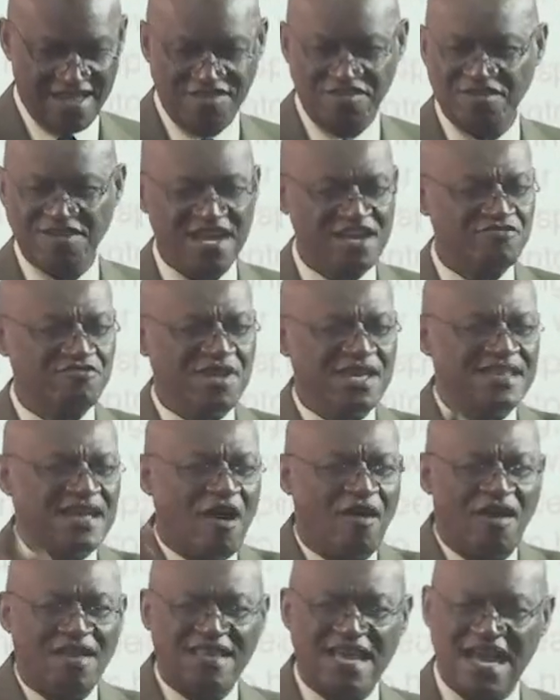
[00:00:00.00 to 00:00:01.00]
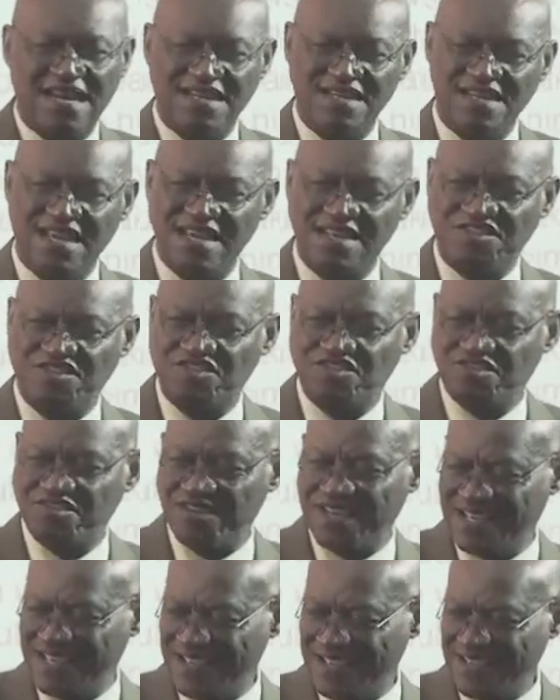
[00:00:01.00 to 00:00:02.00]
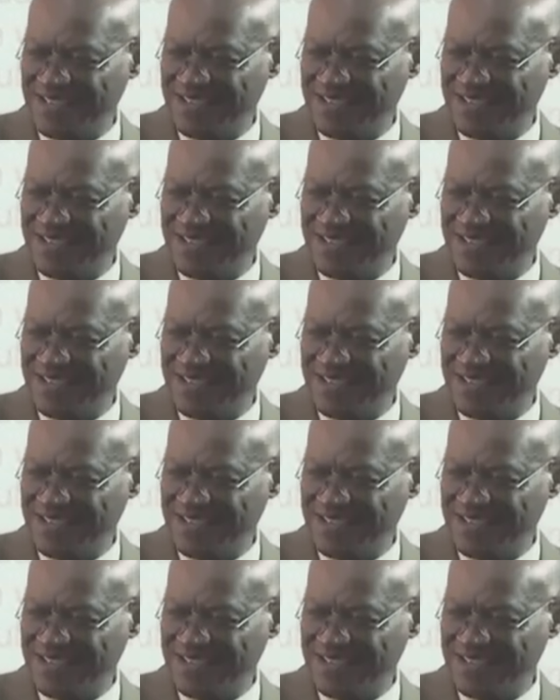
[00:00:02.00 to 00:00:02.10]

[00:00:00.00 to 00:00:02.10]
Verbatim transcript: You can read all that in history.